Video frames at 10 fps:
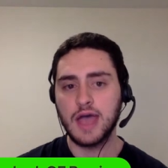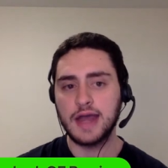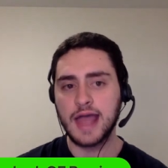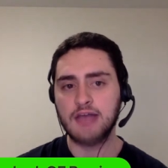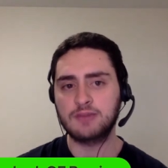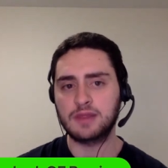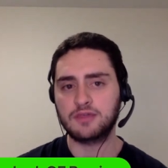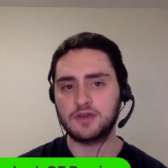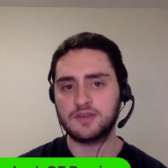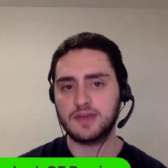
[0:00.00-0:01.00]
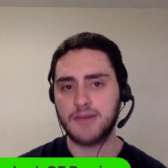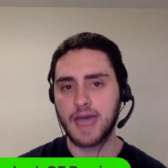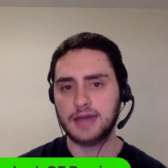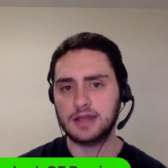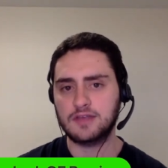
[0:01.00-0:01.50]
and he has been a 3-set
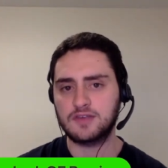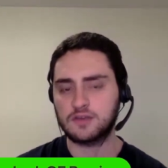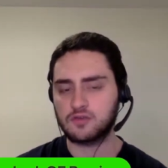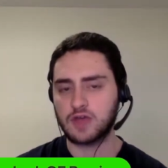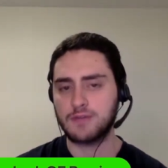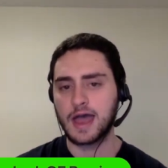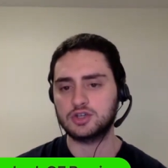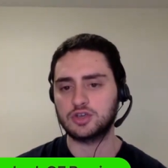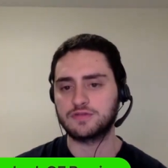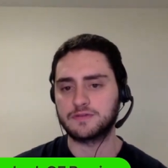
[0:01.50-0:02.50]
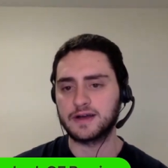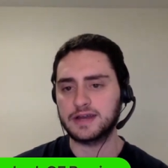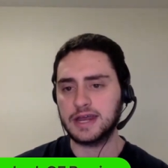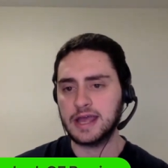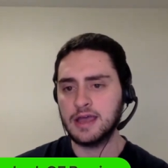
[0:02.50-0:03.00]
magnet, 6 straight matches for
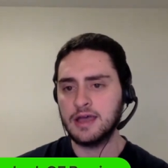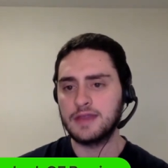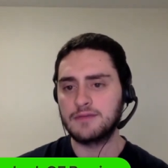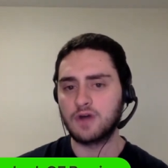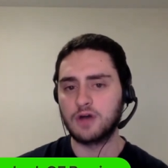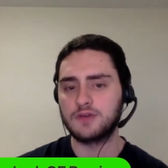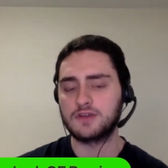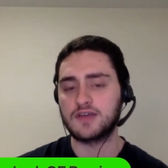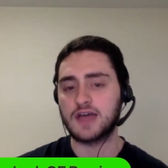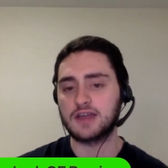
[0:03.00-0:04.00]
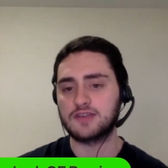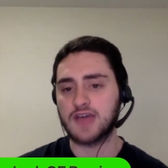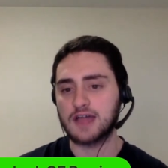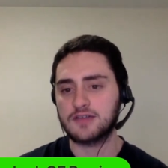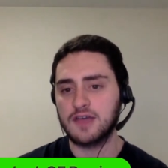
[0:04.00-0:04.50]
Fognini that have gone to deciding
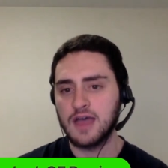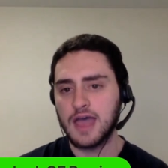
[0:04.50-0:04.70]
sets.